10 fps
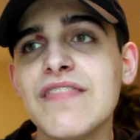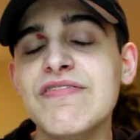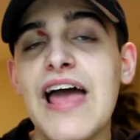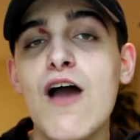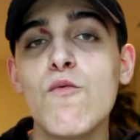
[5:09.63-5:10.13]

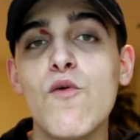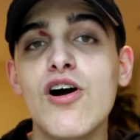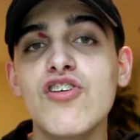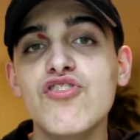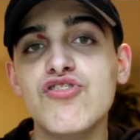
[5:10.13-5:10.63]
That
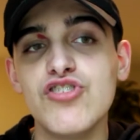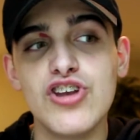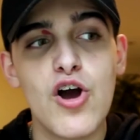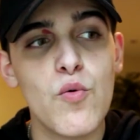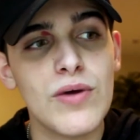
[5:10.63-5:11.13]
was, you
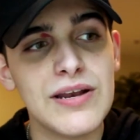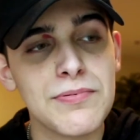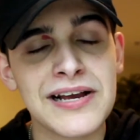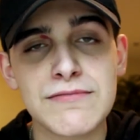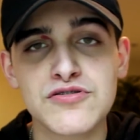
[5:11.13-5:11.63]
know, when
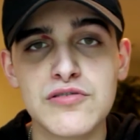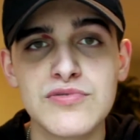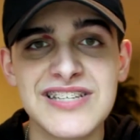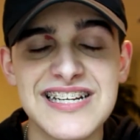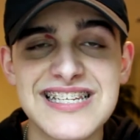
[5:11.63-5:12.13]
Black Ops 3
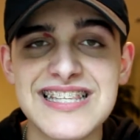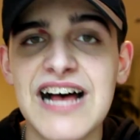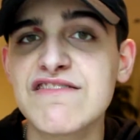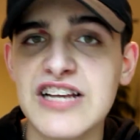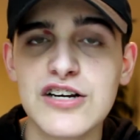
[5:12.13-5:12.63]
was in its
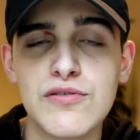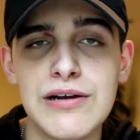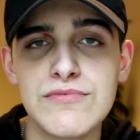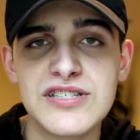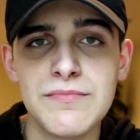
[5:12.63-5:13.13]
life cycle
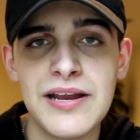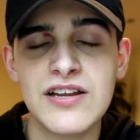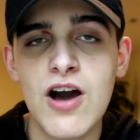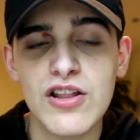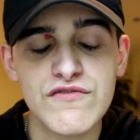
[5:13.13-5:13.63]
and was the
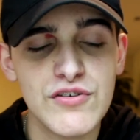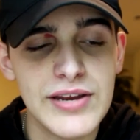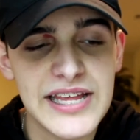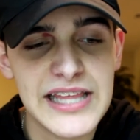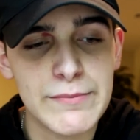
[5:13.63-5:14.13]
main Call of
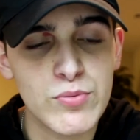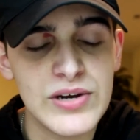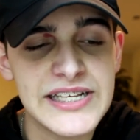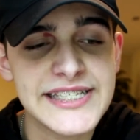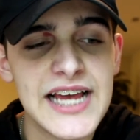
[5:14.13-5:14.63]
Duty at that
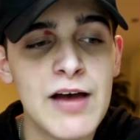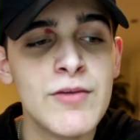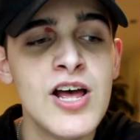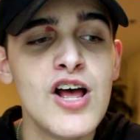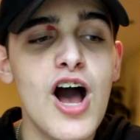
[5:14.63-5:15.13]
point in time.